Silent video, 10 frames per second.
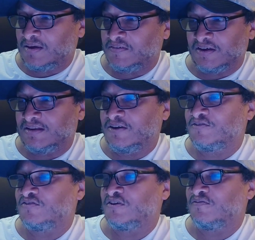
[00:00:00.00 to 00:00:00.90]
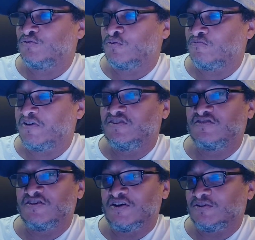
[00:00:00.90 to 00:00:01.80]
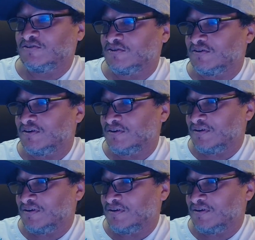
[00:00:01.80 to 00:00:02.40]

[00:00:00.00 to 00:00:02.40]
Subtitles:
and declares herself to have reached adulthood.